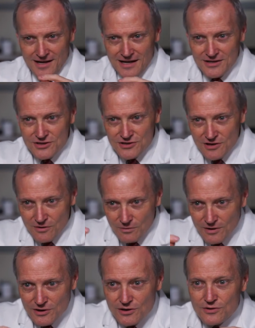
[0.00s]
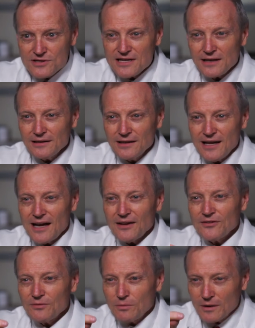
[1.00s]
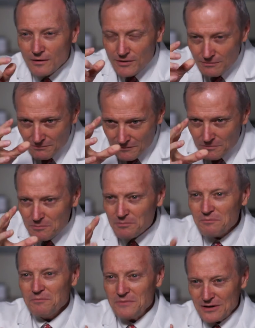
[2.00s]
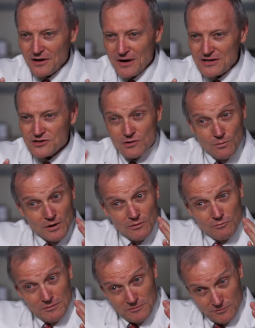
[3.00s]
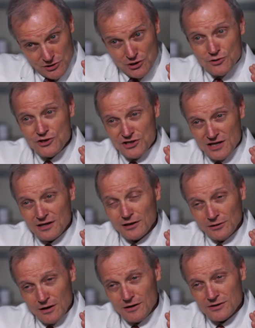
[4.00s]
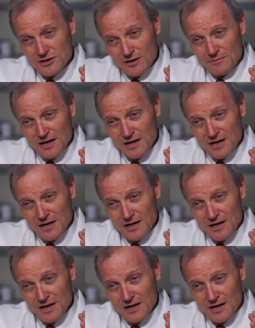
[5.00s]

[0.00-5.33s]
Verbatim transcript: And so we're using less. We're you know, and so we're reducing the long-term